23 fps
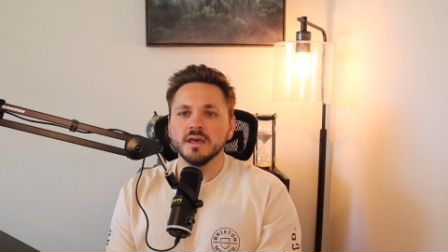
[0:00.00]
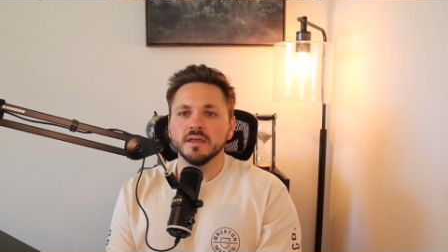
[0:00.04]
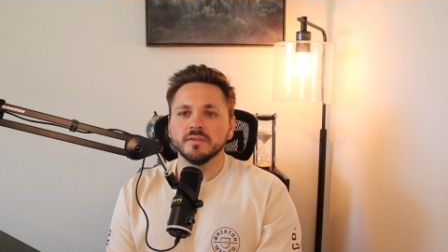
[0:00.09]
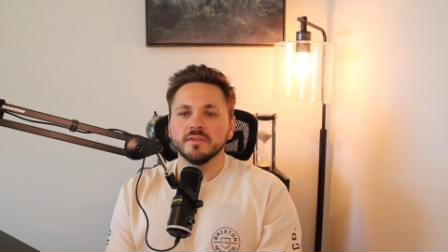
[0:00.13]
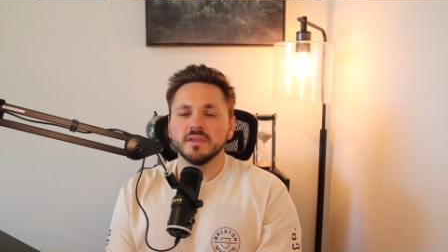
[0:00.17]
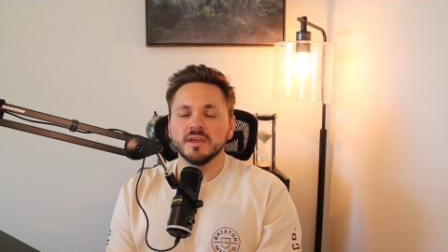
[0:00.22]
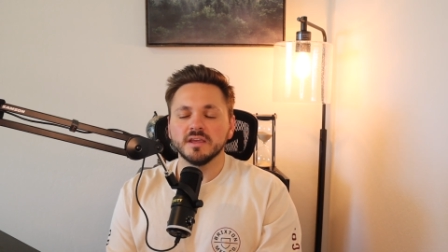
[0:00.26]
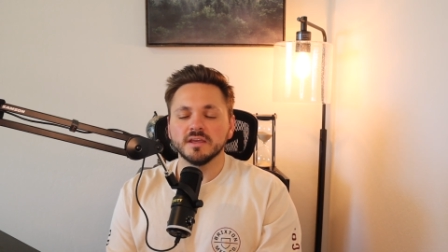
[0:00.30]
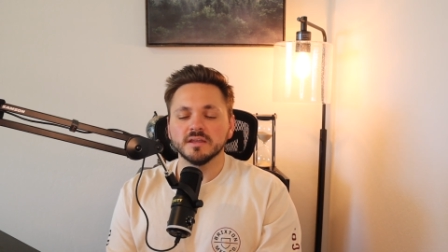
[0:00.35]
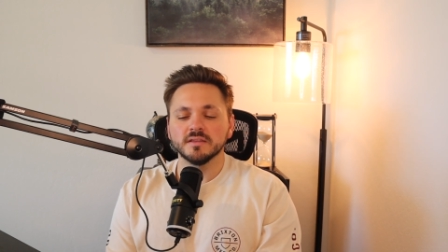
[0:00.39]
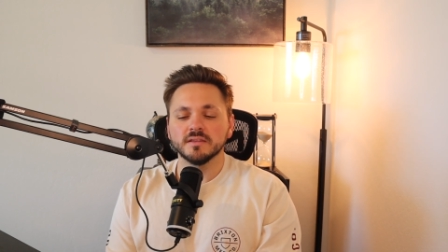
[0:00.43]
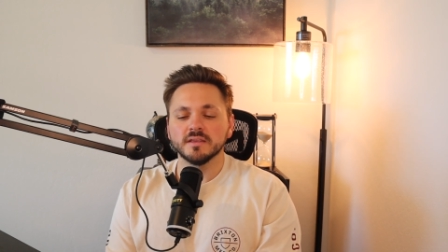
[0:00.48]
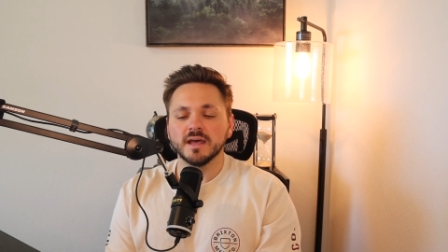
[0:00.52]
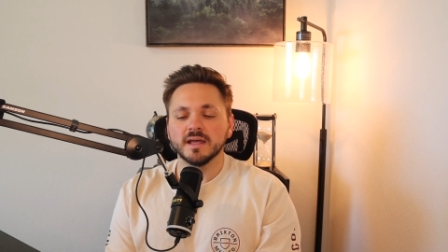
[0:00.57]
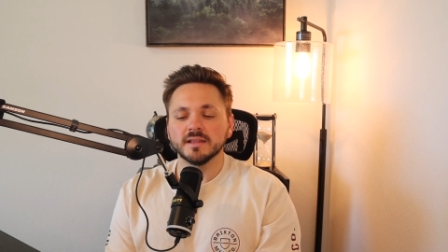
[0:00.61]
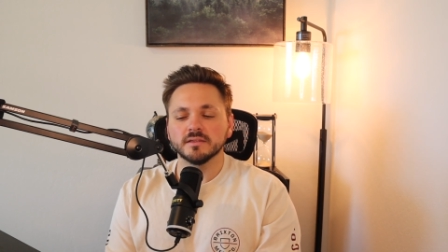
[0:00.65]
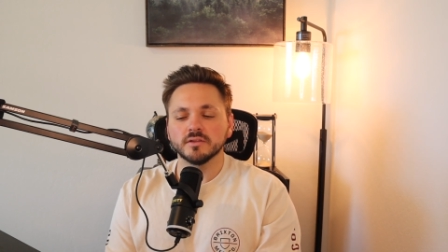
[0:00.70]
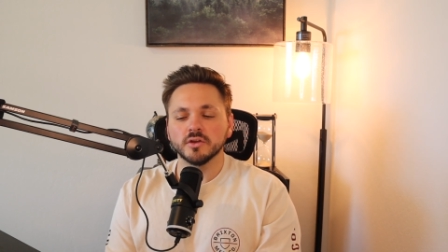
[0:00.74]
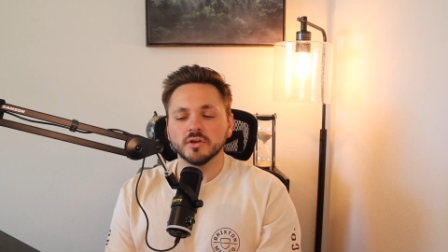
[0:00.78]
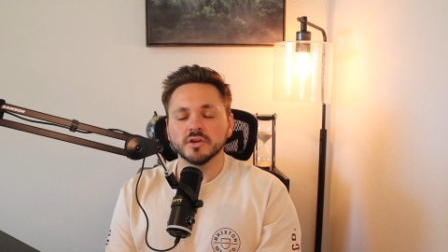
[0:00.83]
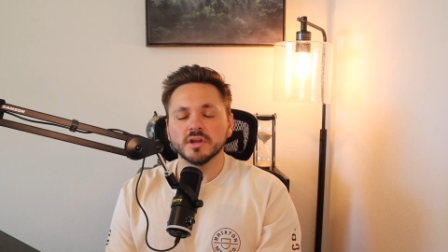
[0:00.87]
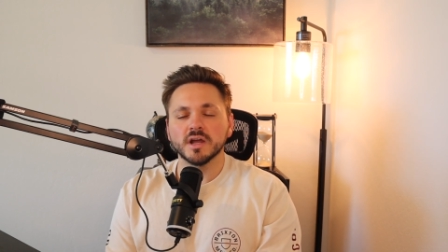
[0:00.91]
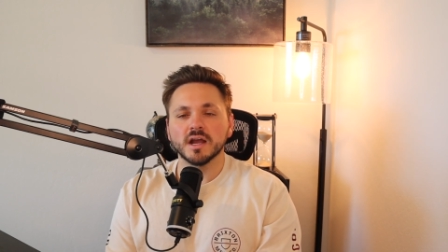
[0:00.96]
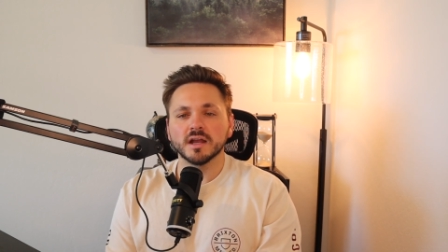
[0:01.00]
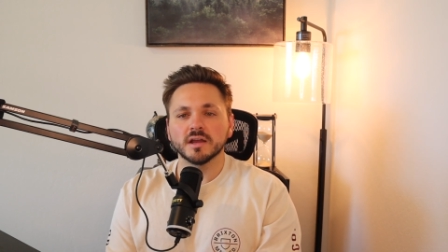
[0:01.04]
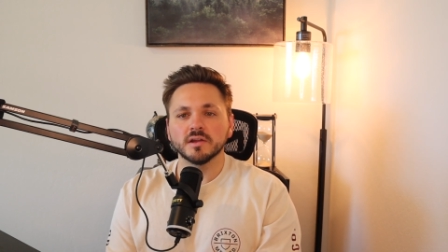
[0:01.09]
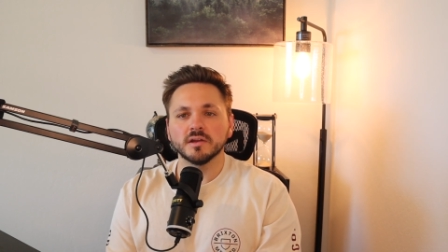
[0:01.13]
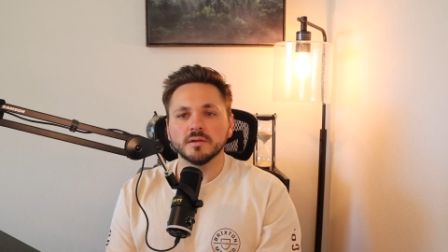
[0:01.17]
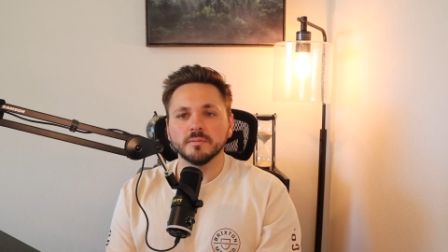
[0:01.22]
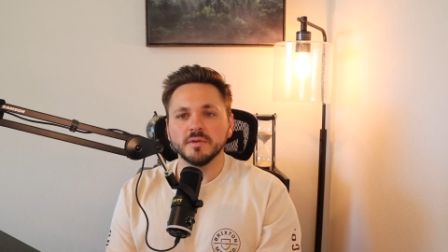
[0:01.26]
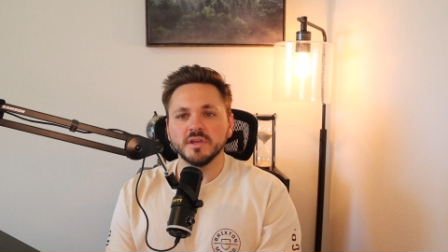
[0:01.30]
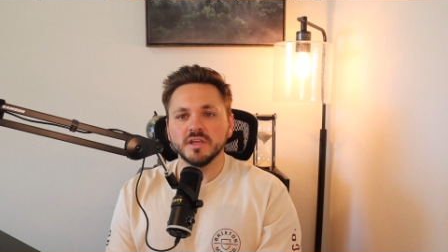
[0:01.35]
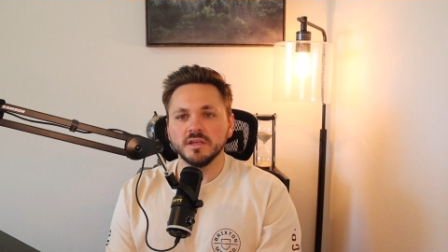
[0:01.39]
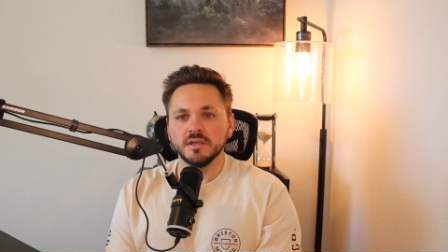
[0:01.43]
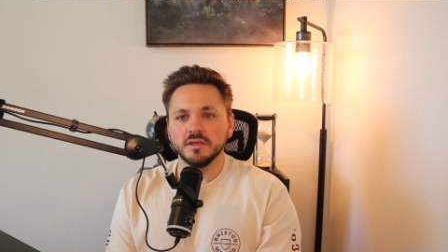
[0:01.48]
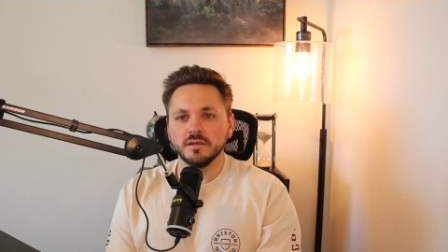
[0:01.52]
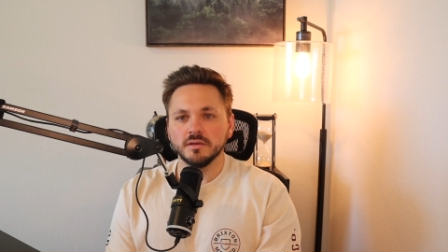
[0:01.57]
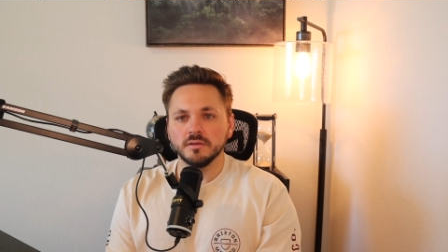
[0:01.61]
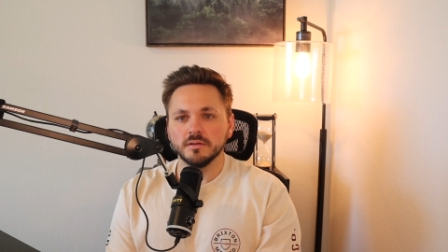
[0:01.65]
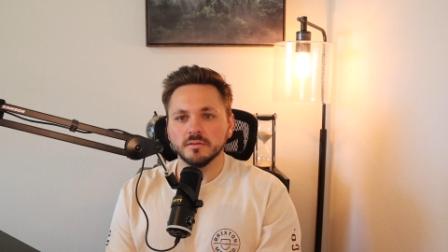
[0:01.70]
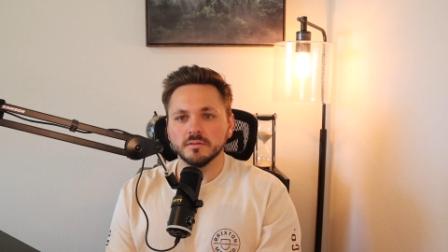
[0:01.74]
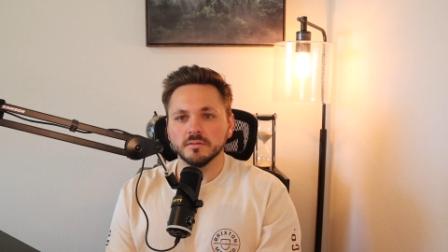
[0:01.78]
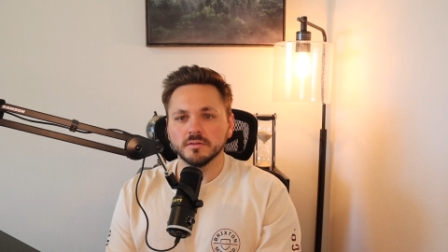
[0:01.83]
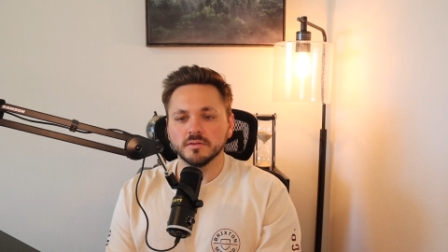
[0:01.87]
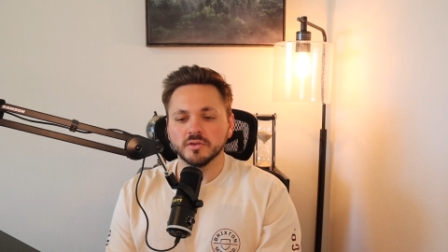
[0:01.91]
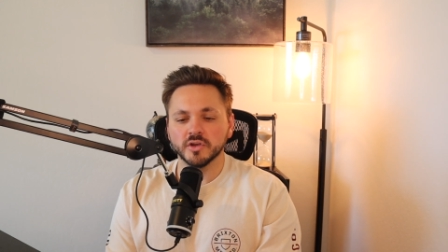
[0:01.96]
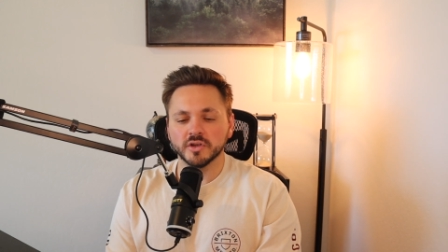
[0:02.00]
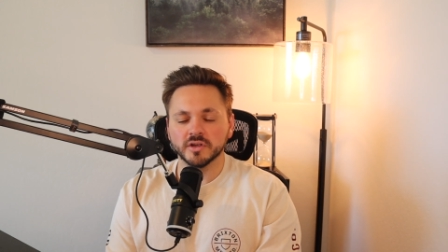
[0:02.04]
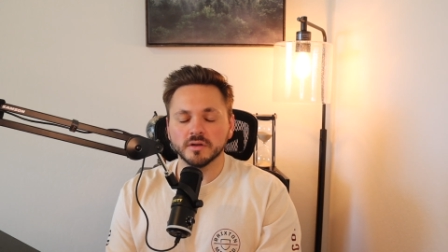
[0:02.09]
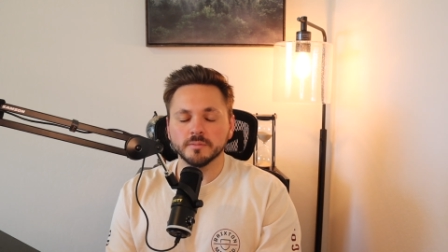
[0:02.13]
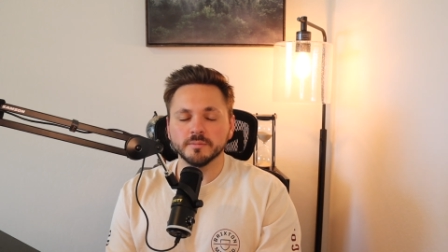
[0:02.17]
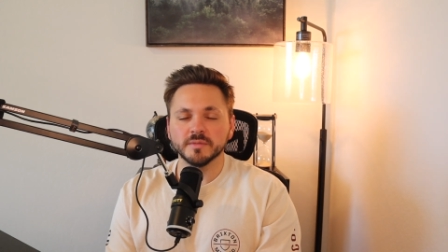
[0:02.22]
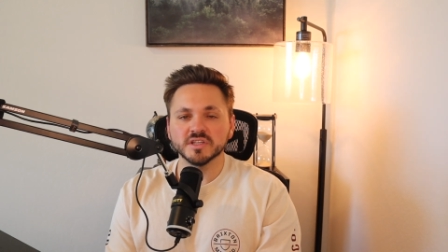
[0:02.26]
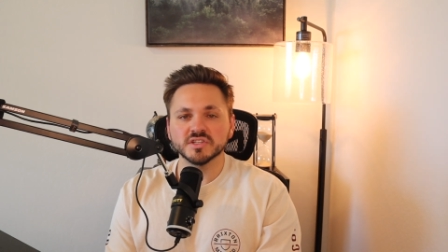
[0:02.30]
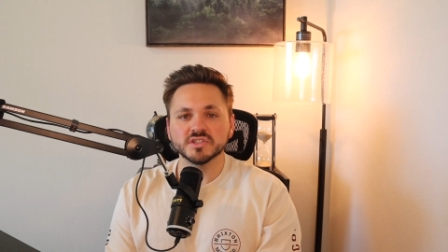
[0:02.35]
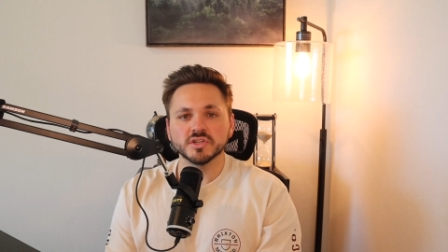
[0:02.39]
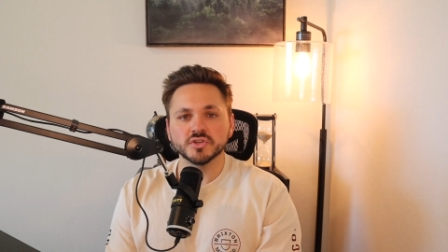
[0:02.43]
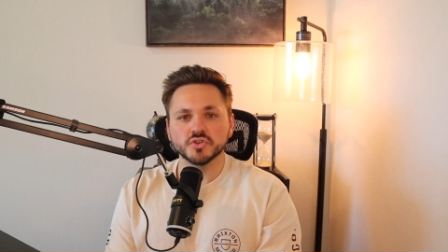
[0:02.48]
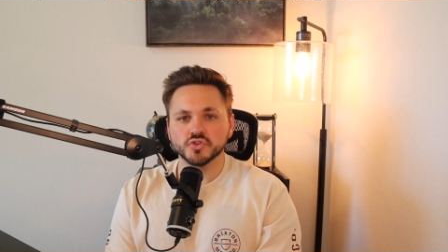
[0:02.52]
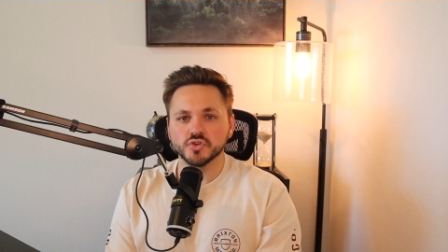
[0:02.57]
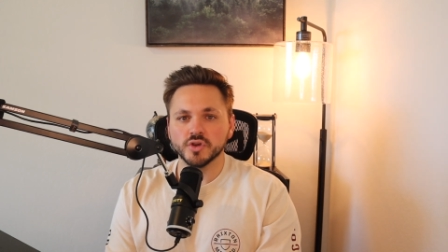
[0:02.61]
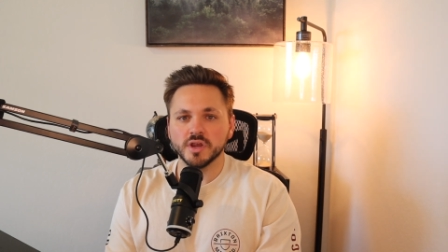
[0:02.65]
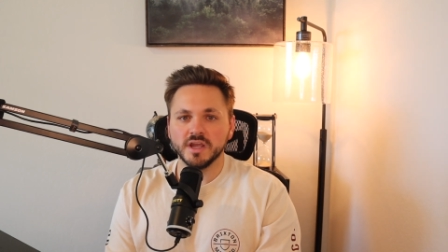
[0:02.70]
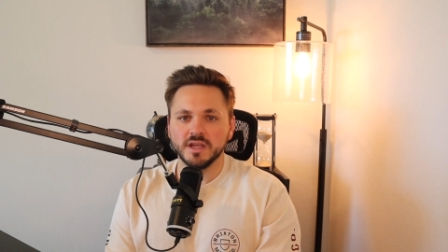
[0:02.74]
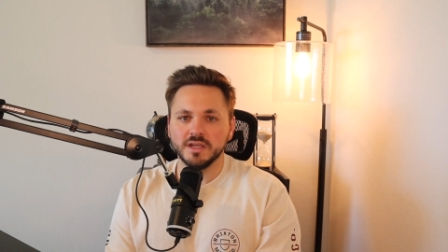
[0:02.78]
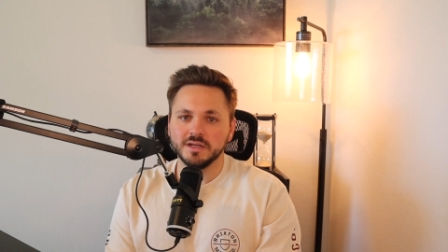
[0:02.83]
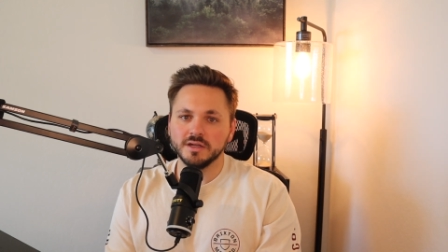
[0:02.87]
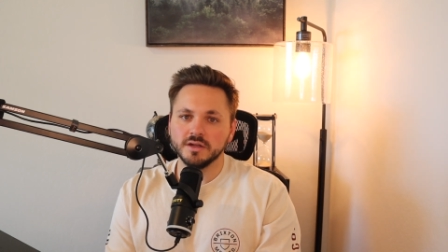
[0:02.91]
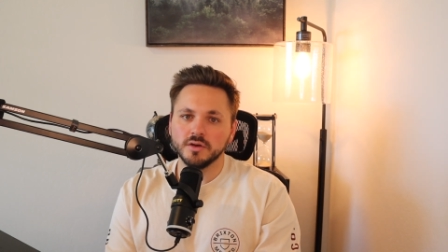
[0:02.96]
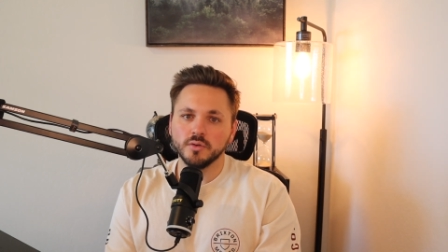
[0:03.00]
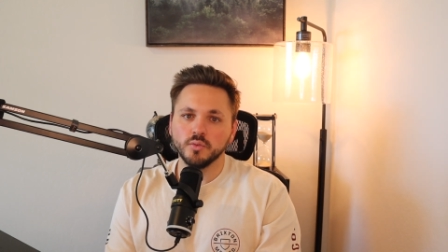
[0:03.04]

thinking that they're not going to be, they're going to miss the train,